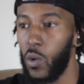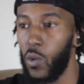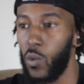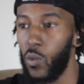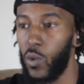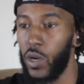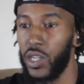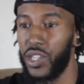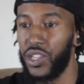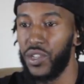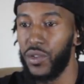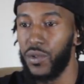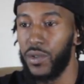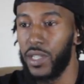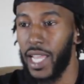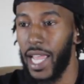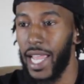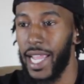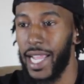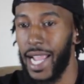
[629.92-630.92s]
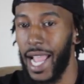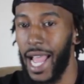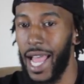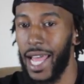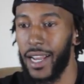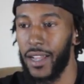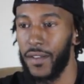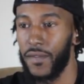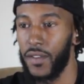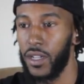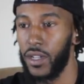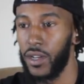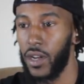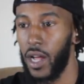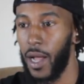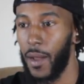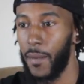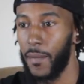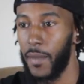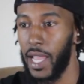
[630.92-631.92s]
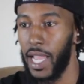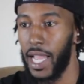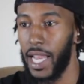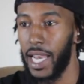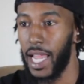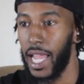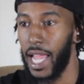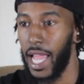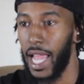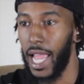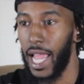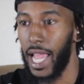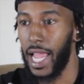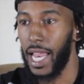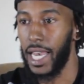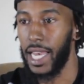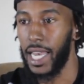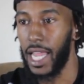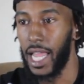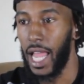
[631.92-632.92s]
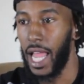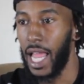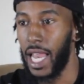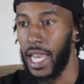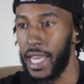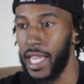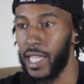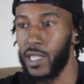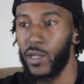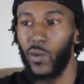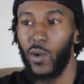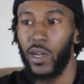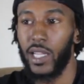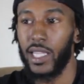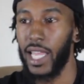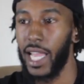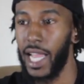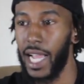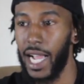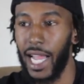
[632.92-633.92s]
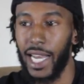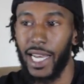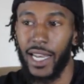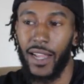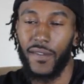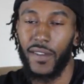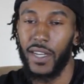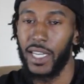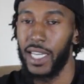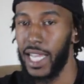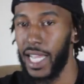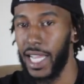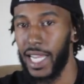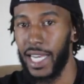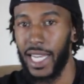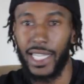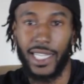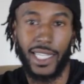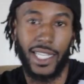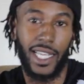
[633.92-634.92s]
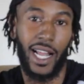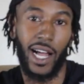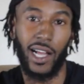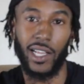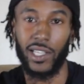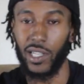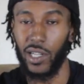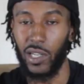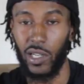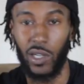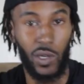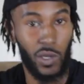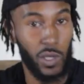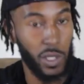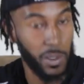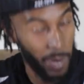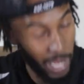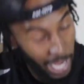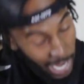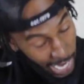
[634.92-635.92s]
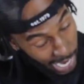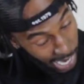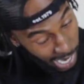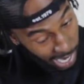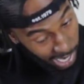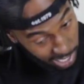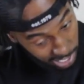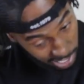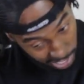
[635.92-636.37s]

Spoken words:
what you take out of it, you know what I mean? And that's one thing I never did. They said I was gonna lose my hair.